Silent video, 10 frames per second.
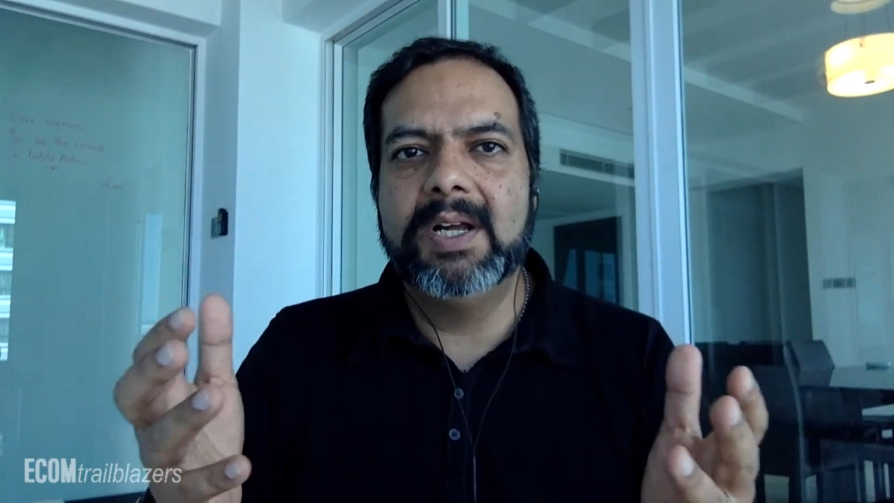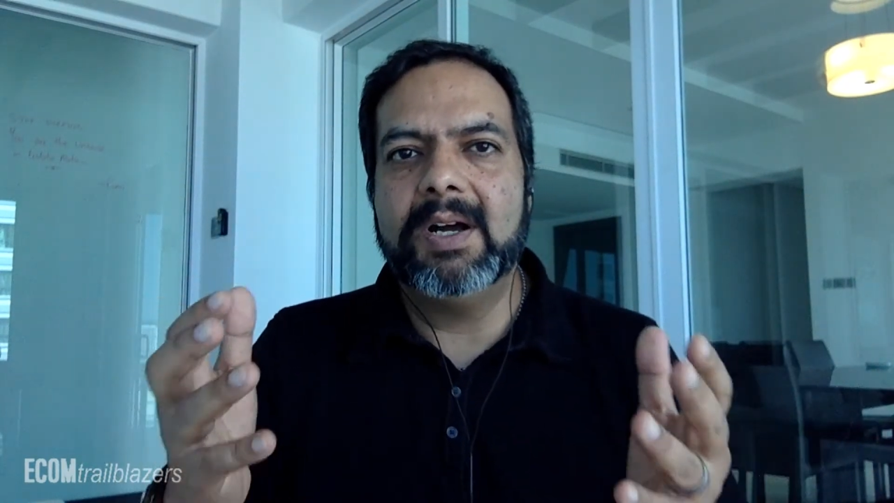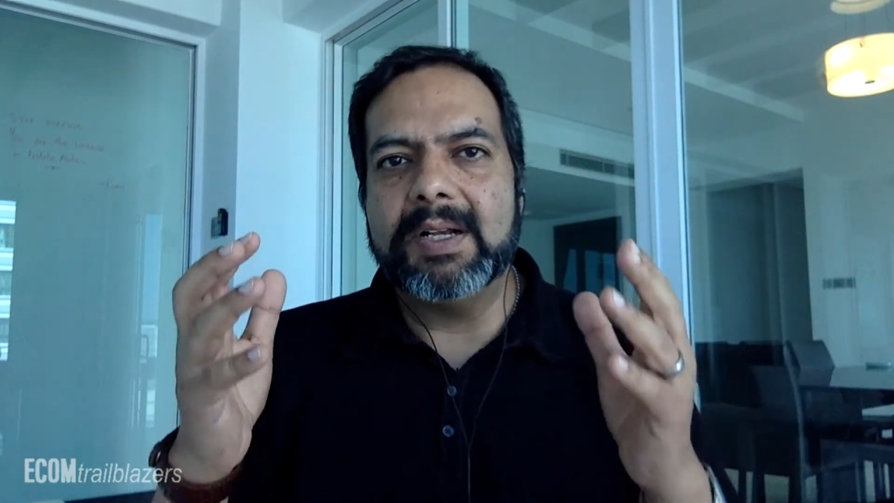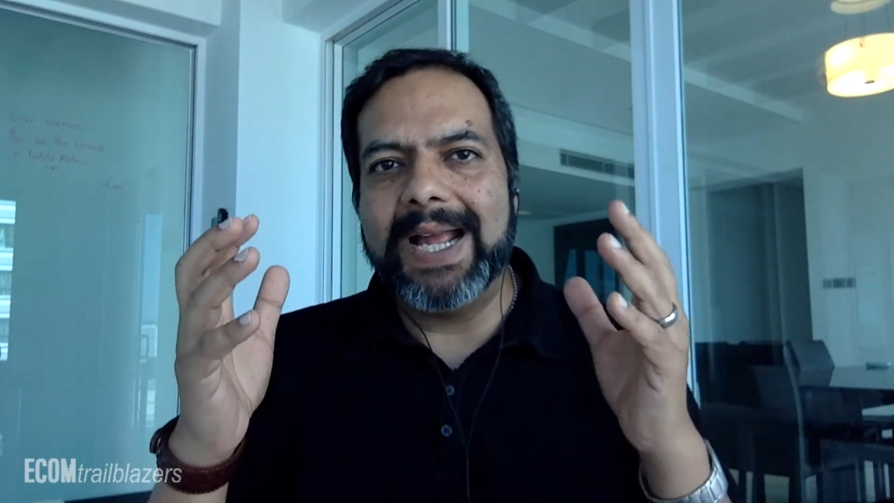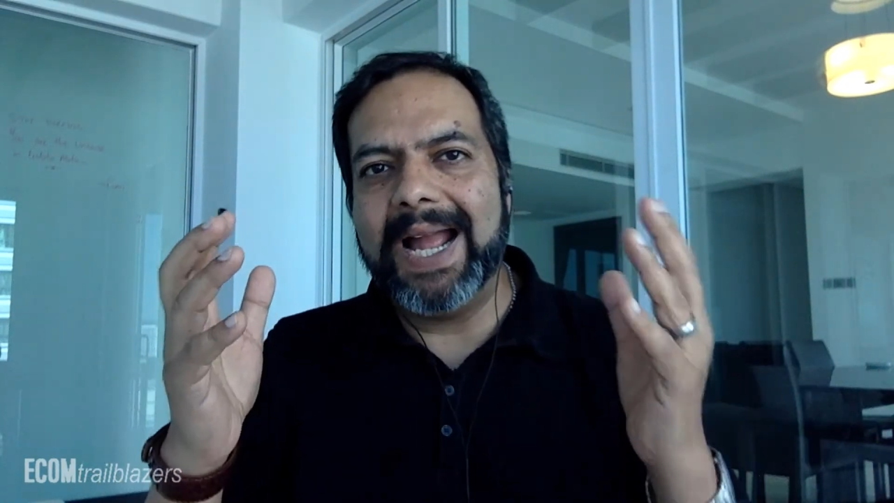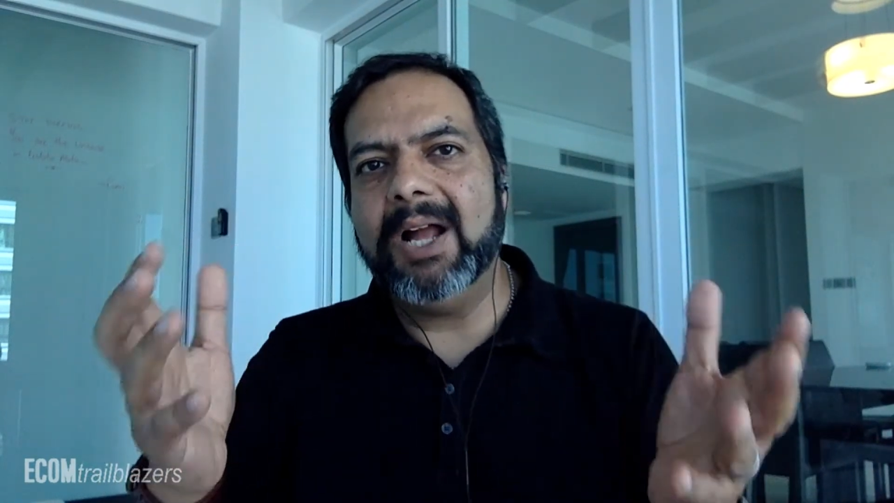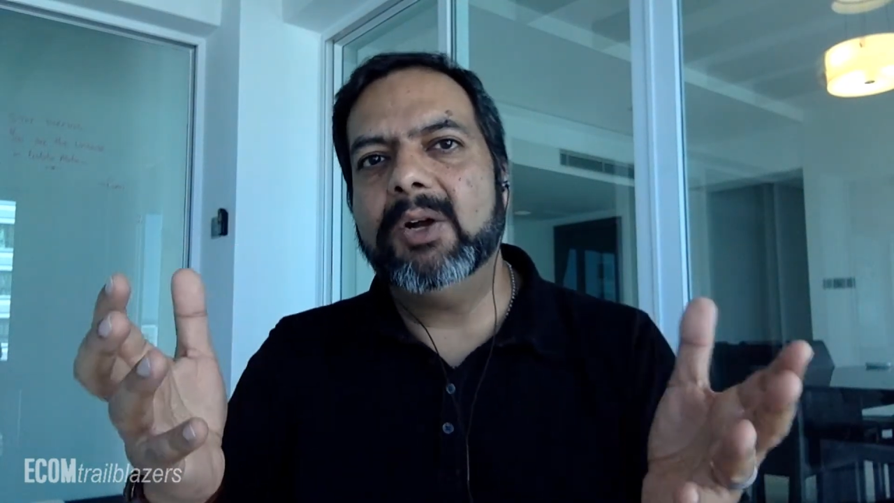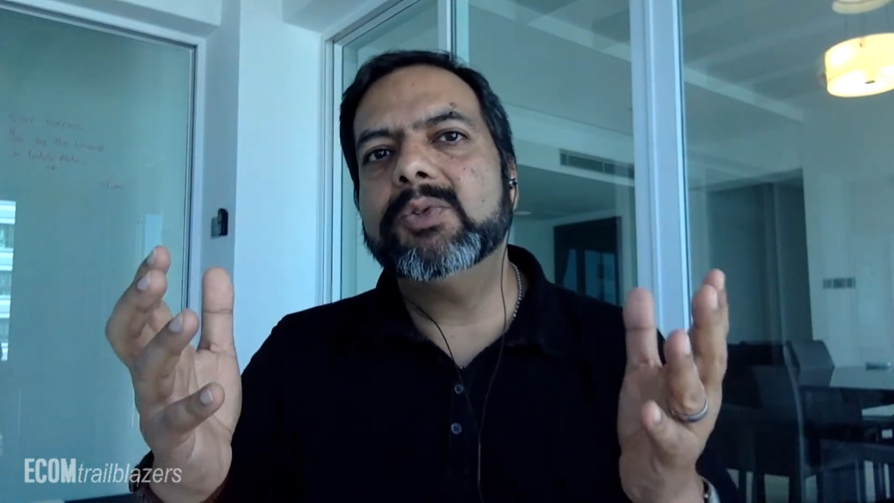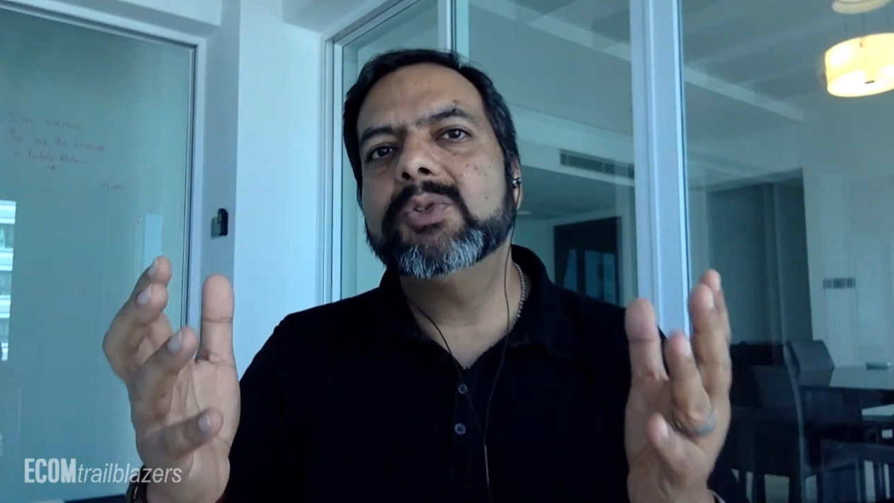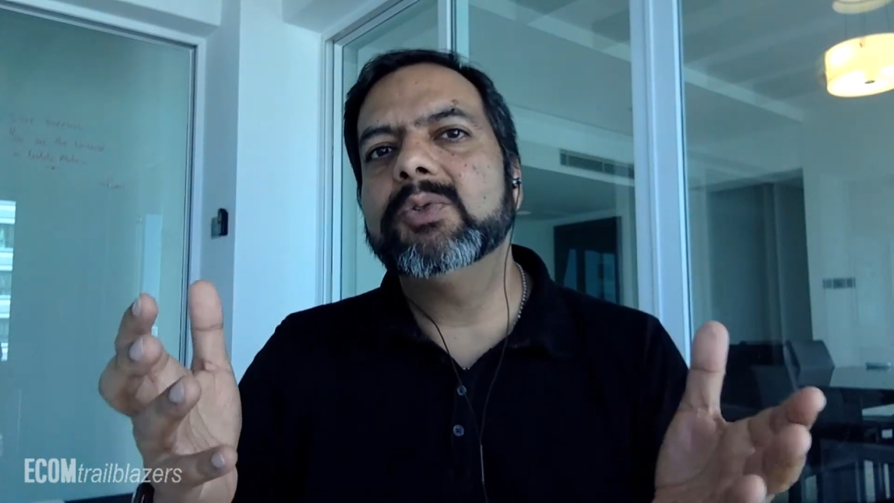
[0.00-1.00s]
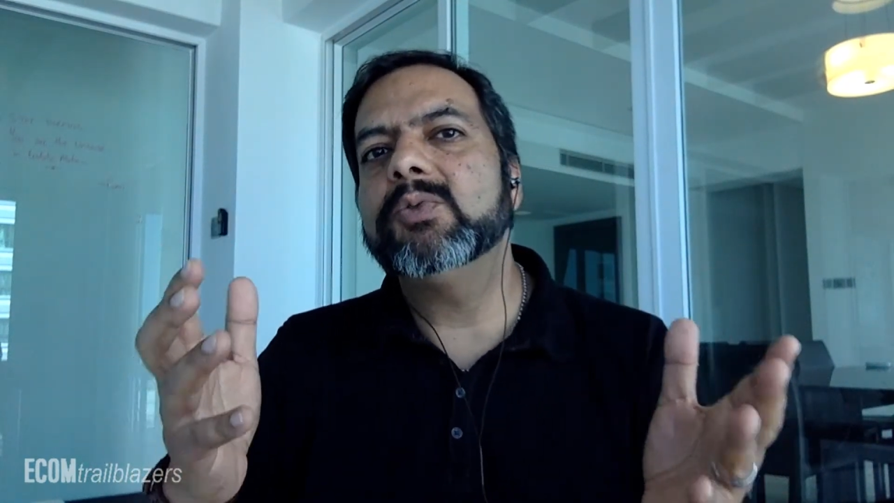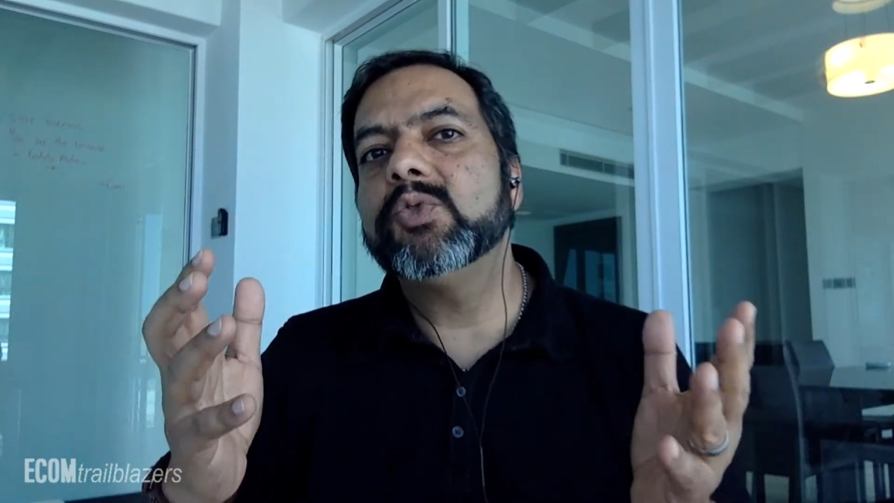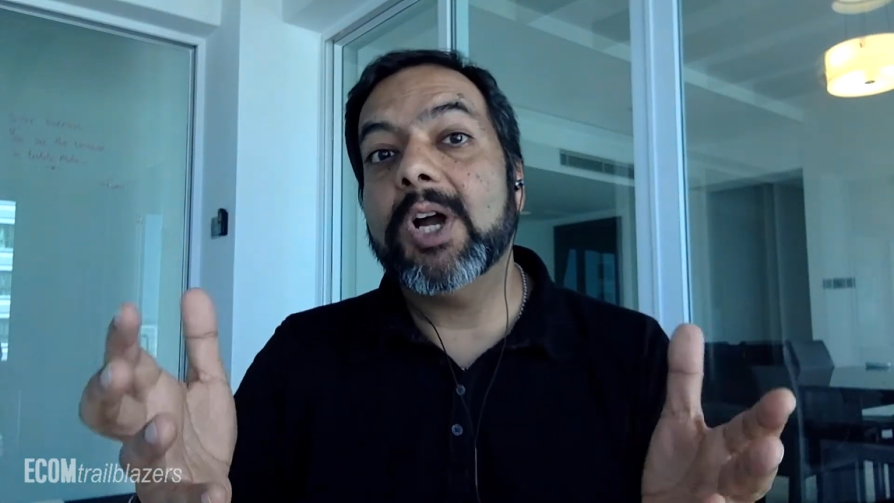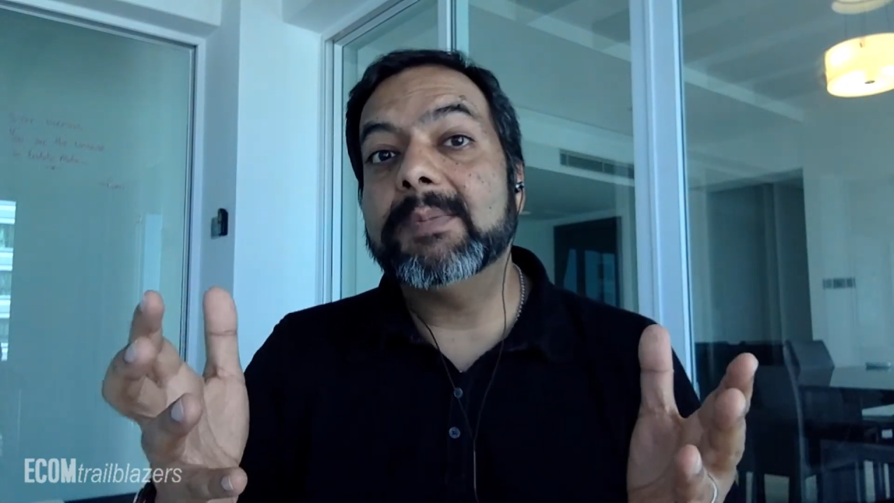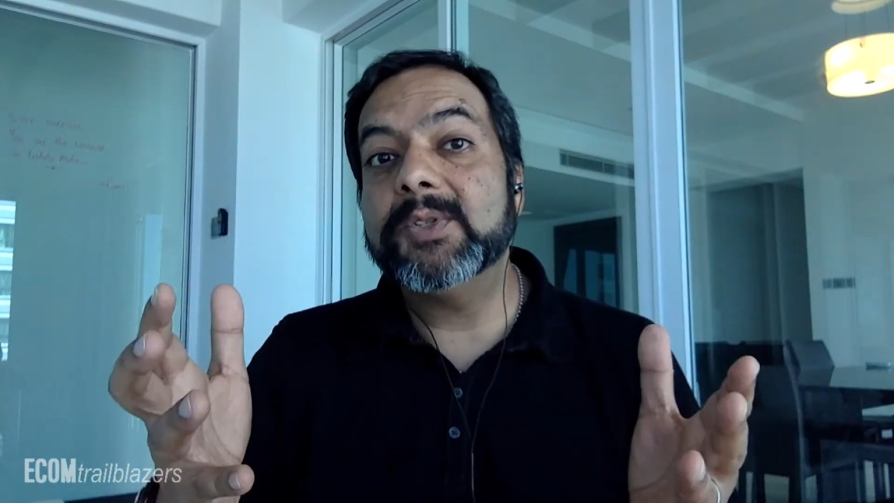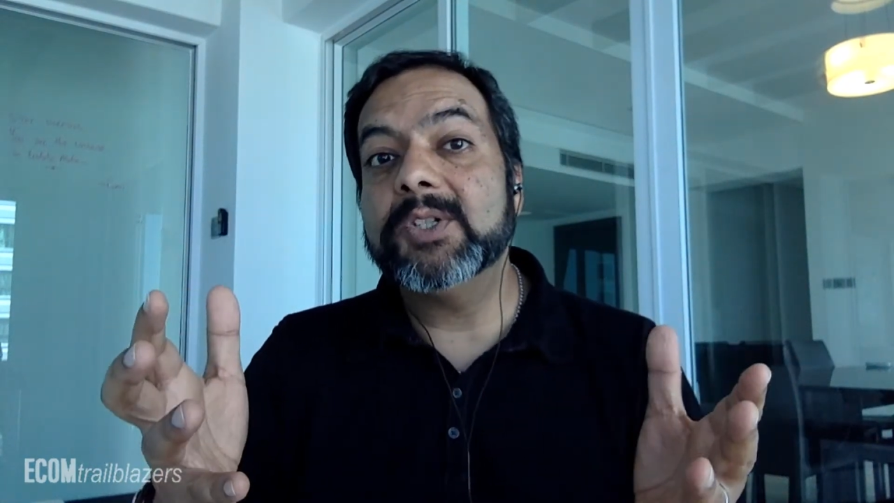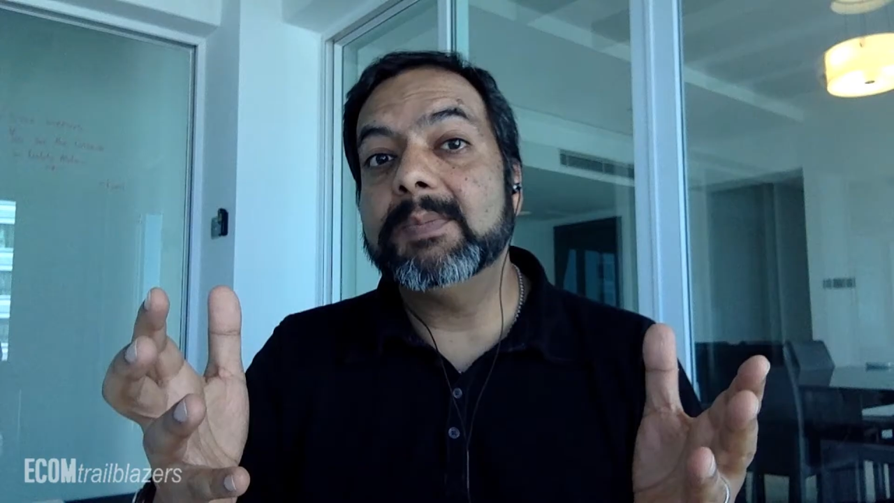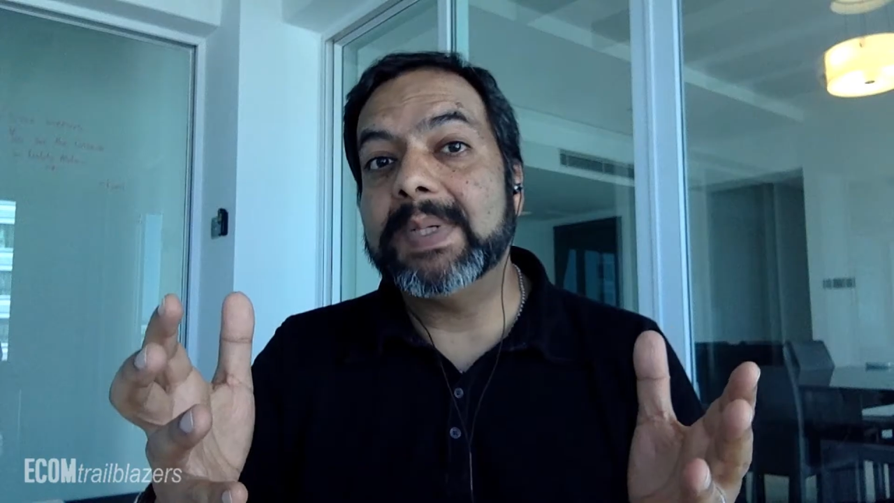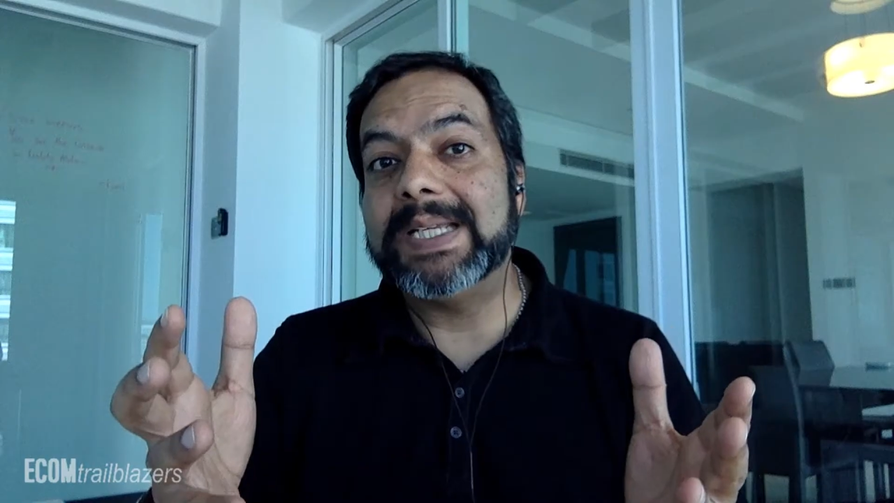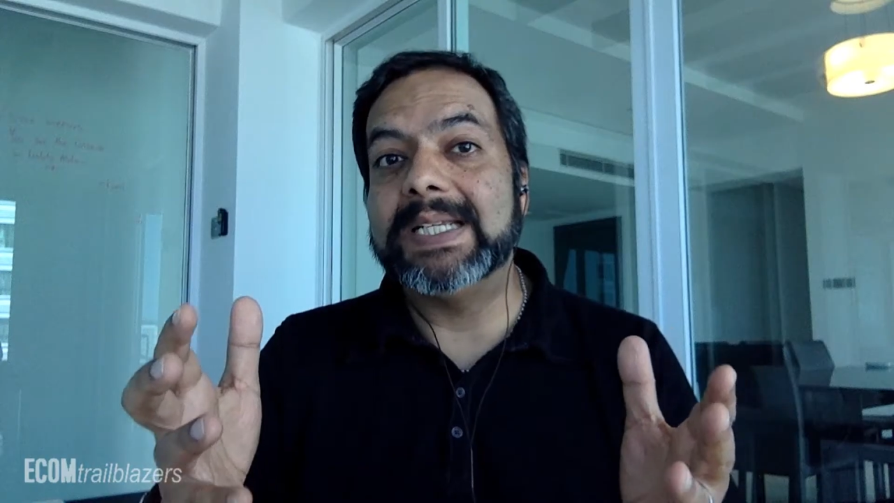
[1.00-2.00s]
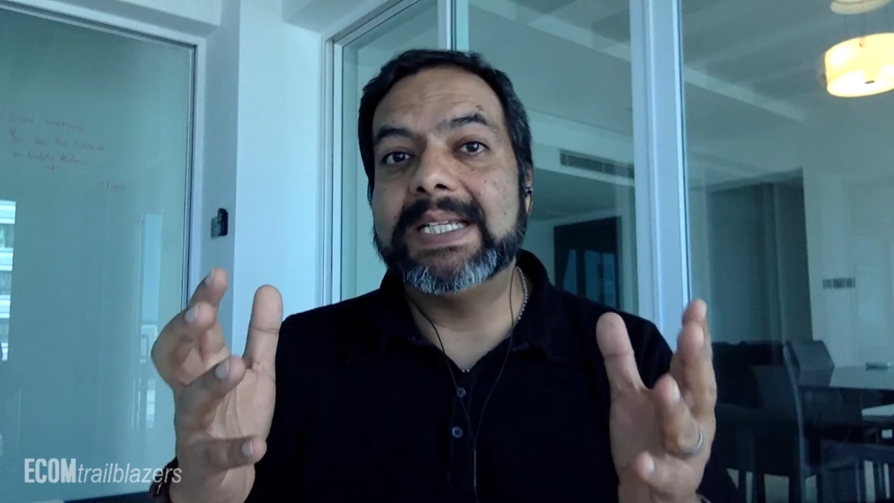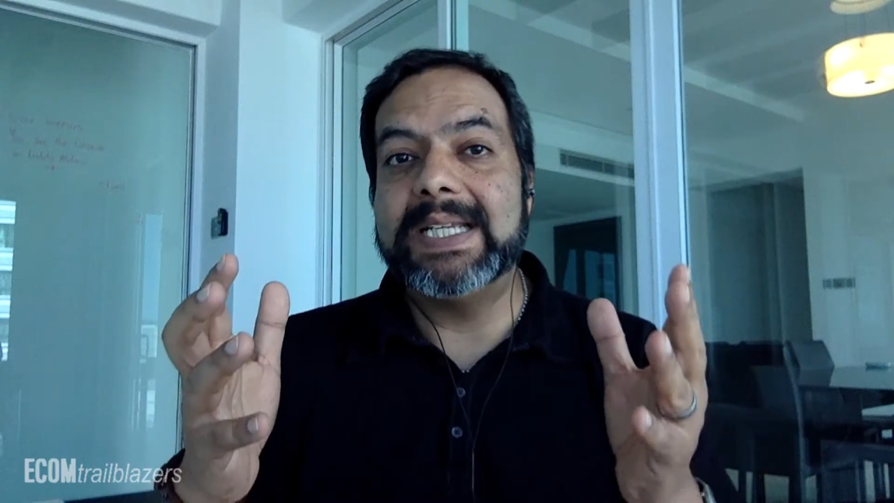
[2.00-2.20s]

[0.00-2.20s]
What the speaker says: on how to do dropshipping